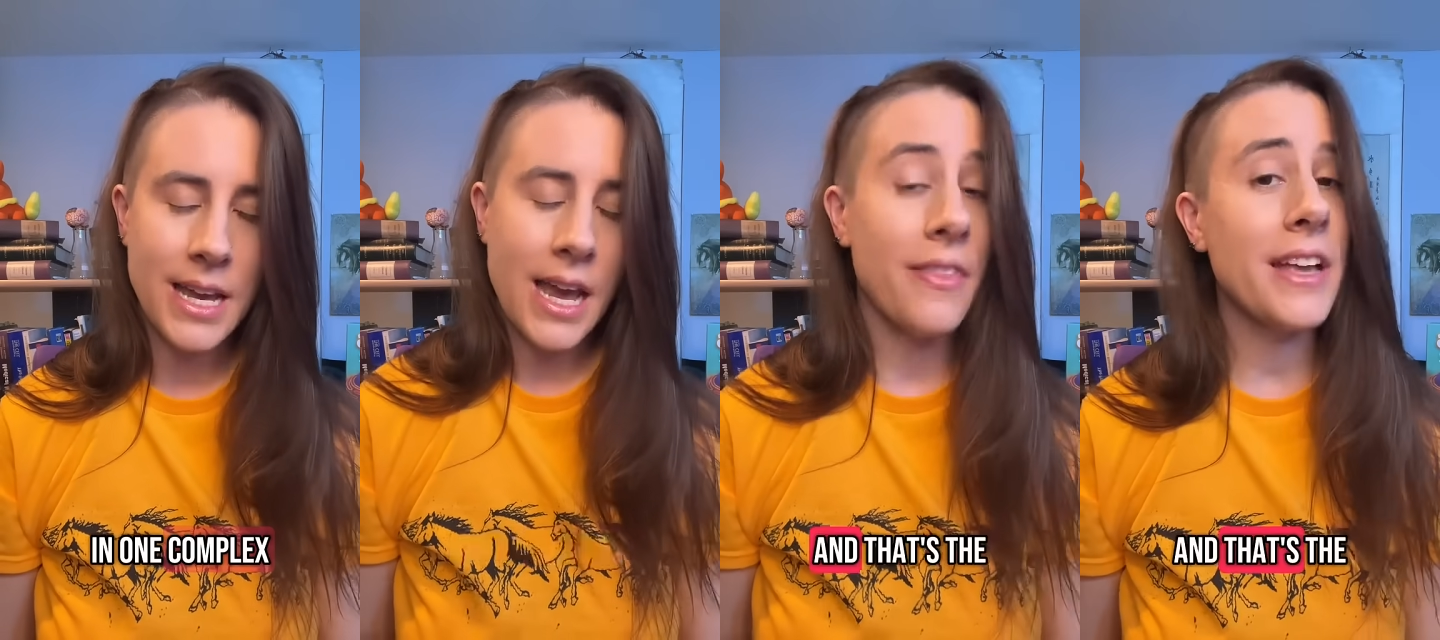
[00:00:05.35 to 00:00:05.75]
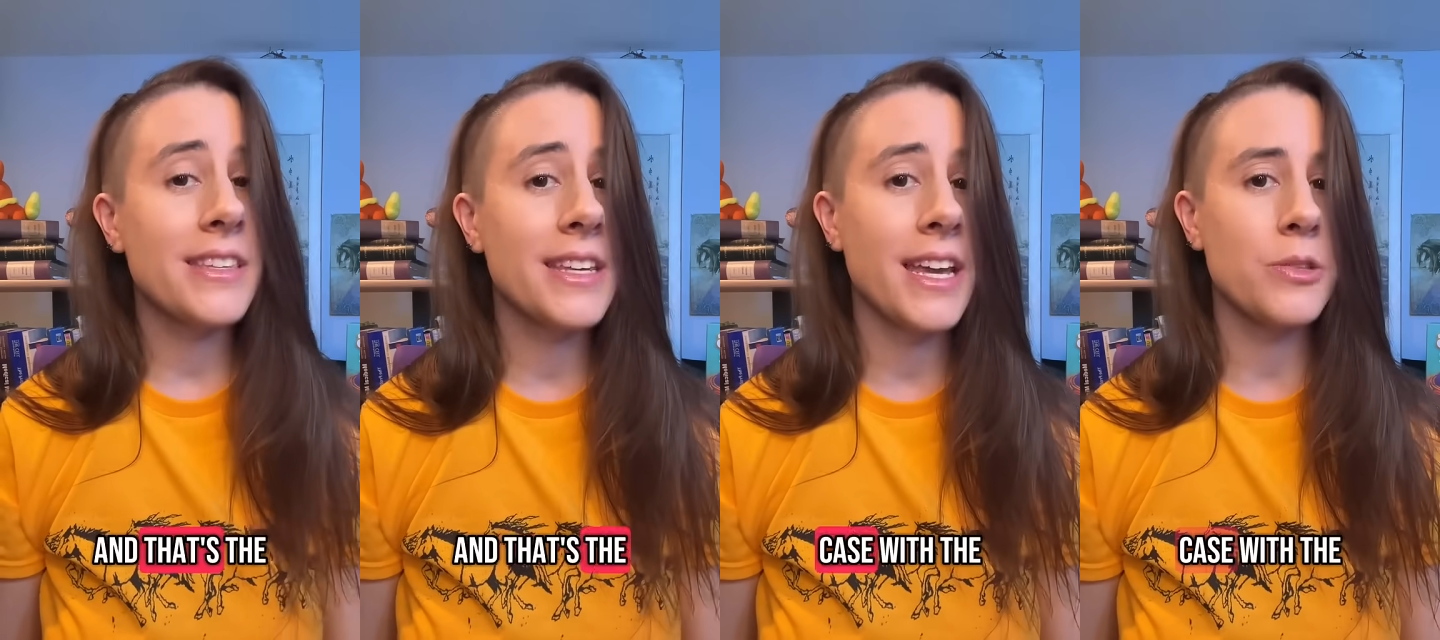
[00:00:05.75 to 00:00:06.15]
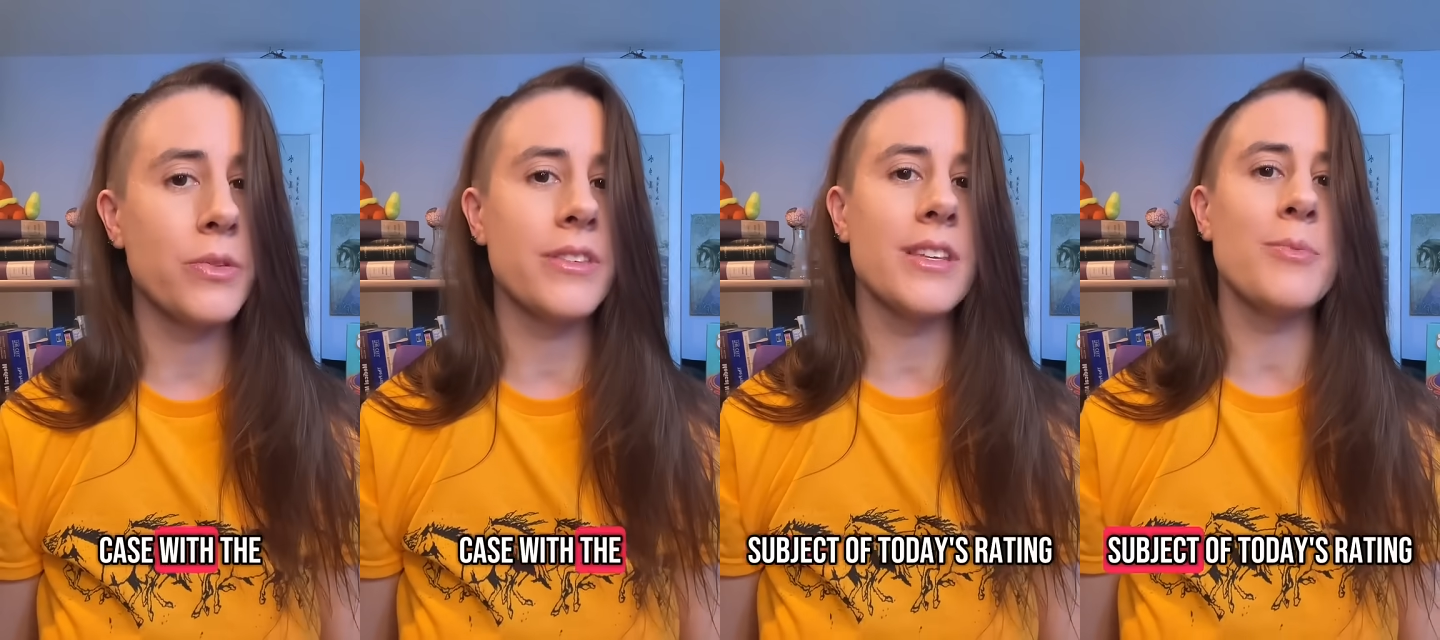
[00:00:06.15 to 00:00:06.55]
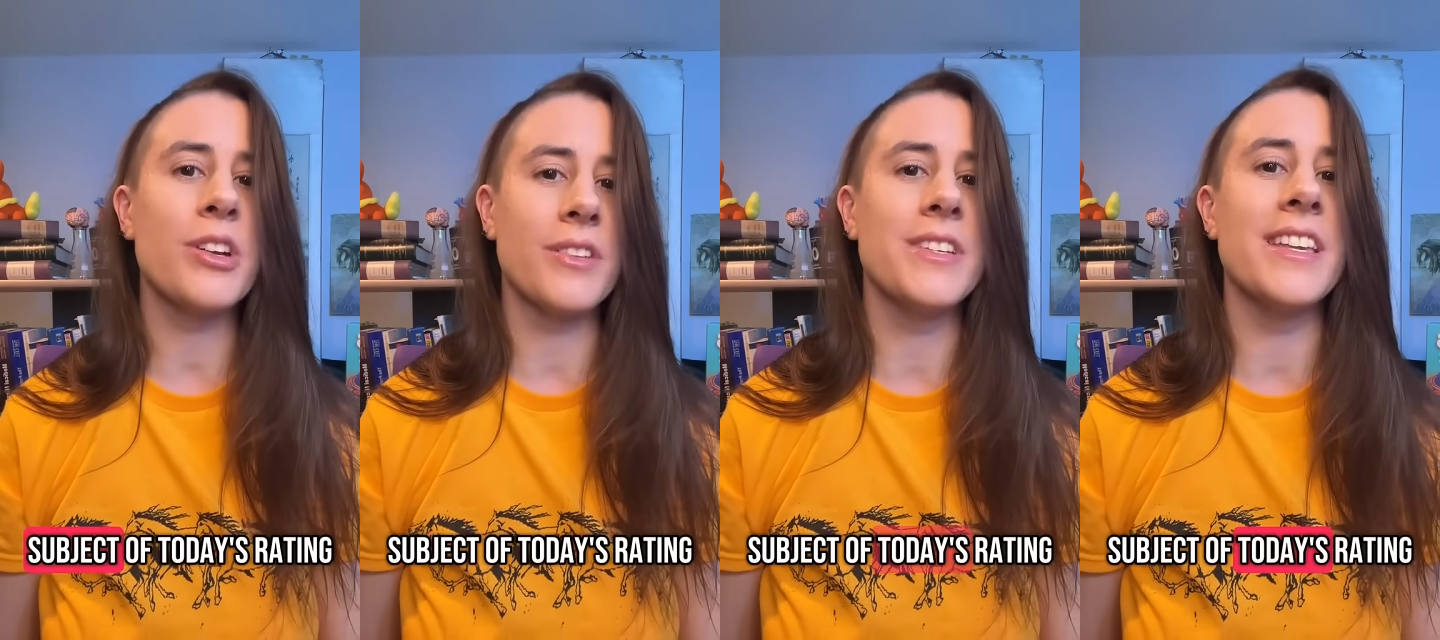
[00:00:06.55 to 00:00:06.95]
and that's the case with the subject
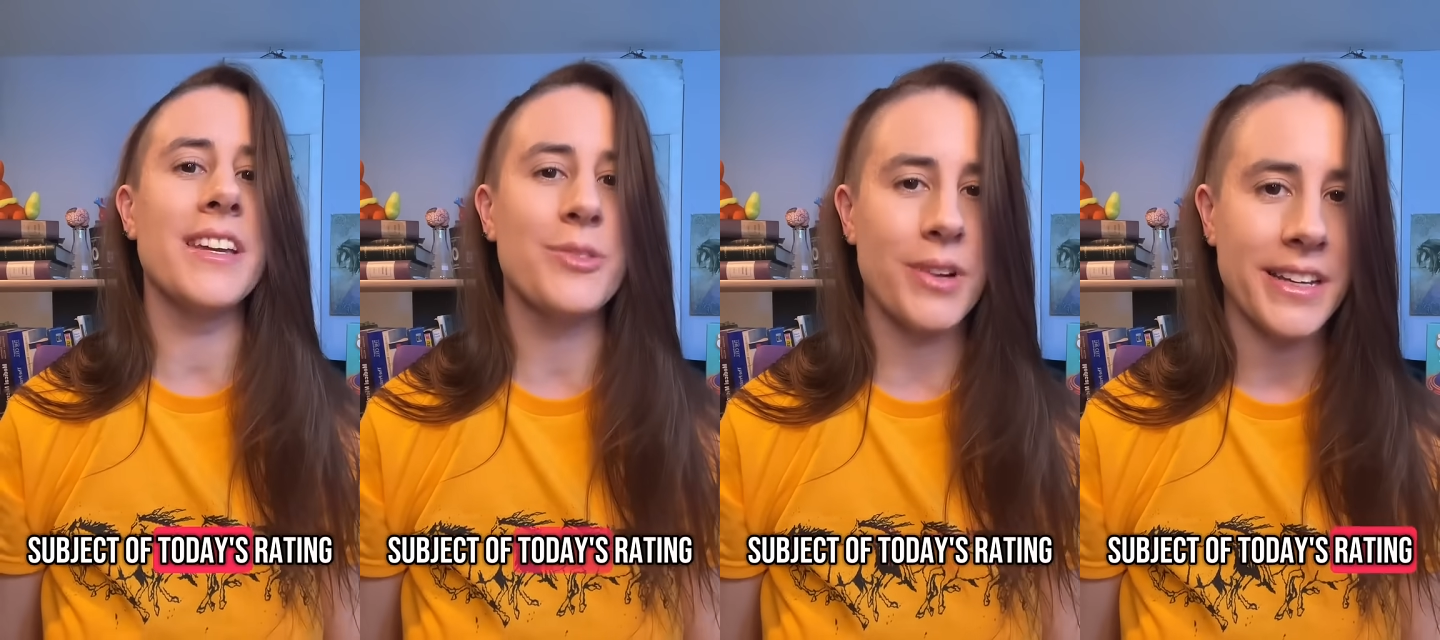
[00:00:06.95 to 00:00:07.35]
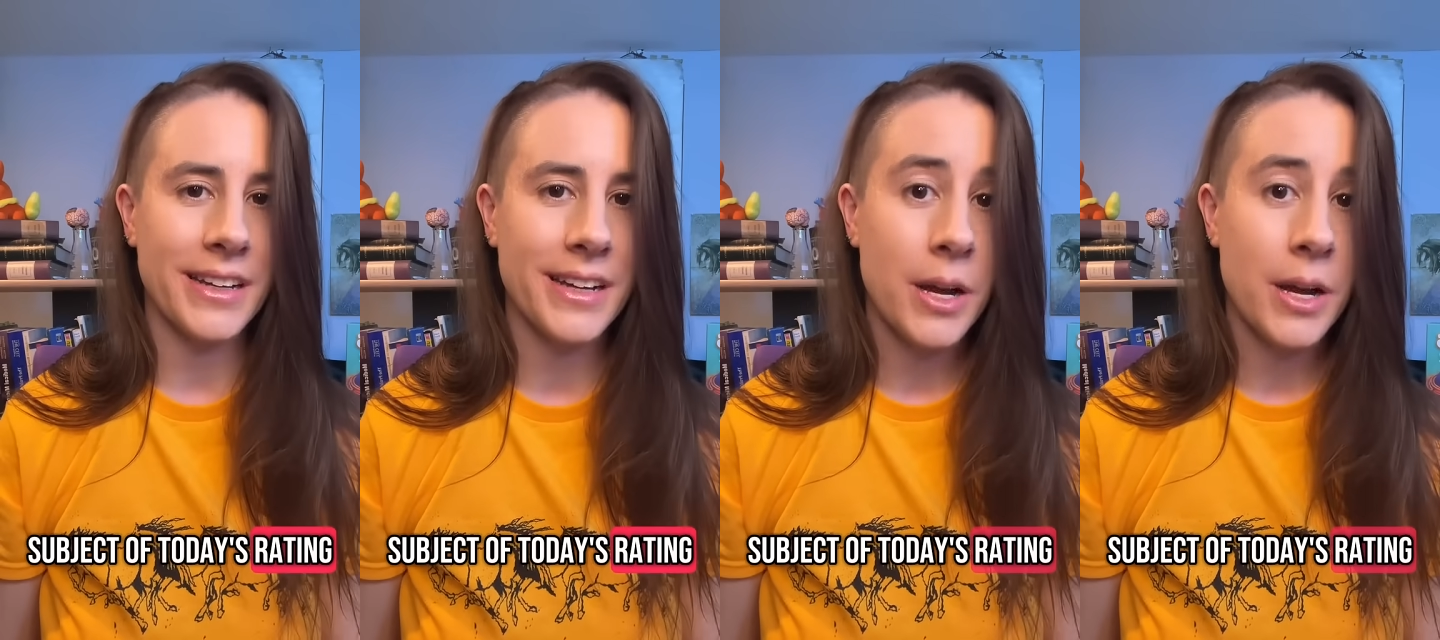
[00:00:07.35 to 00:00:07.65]
of today's rating,